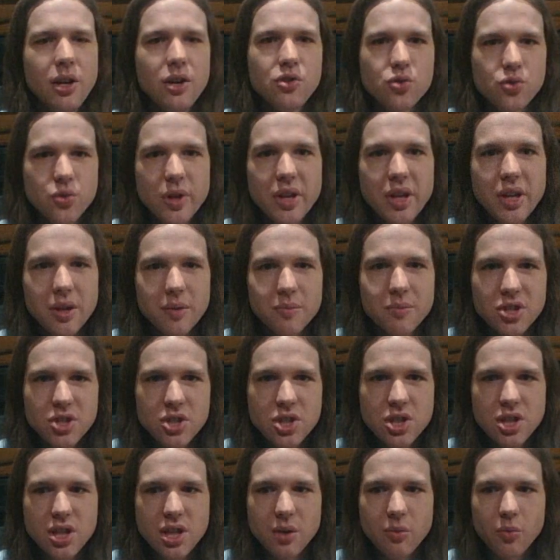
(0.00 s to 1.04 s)
a drink
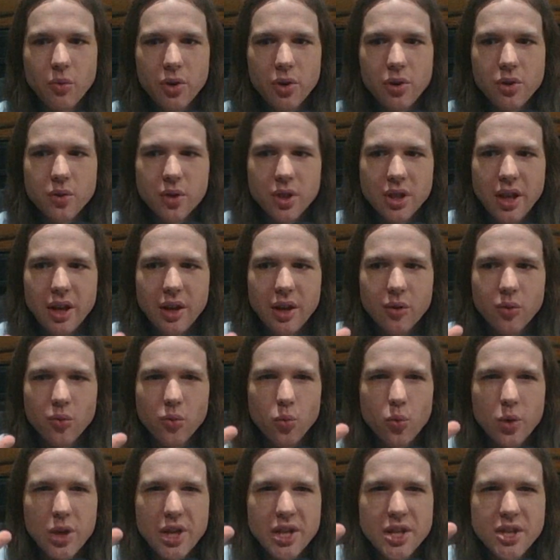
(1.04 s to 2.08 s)
machine where you could like
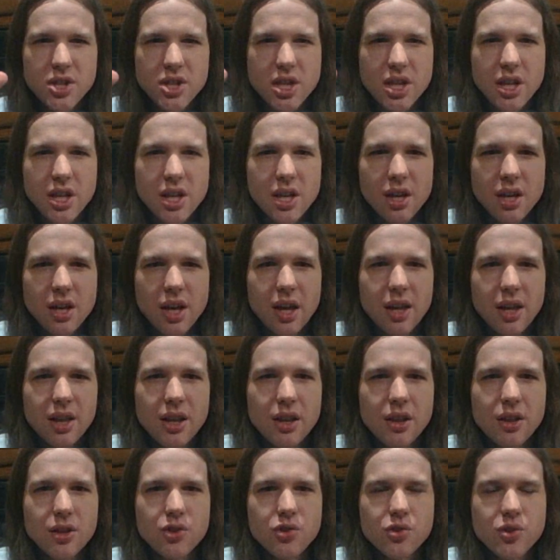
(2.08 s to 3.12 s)
reach in and
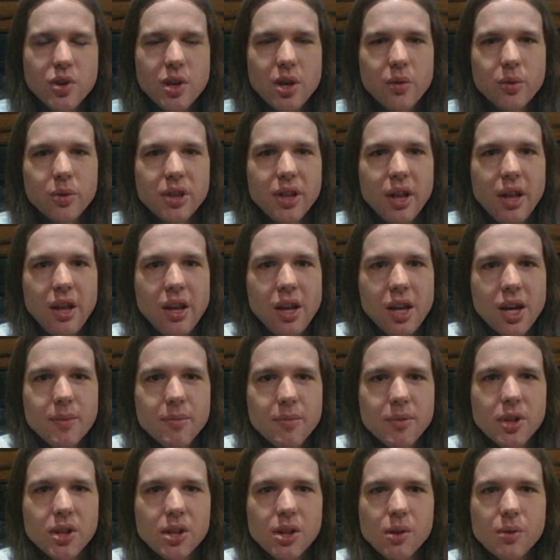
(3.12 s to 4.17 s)
then the drink would like
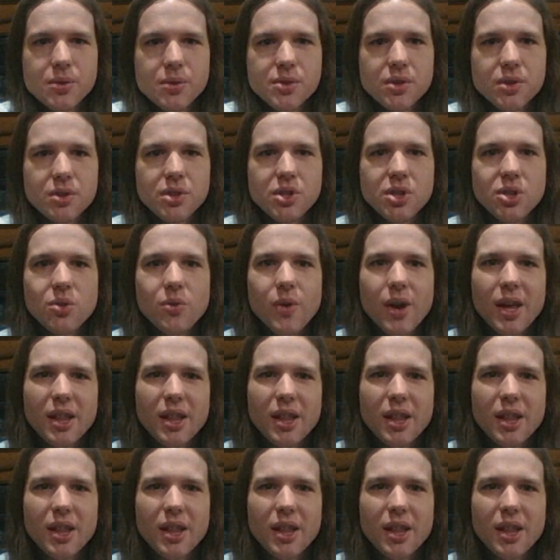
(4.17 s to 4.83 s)
come closer to you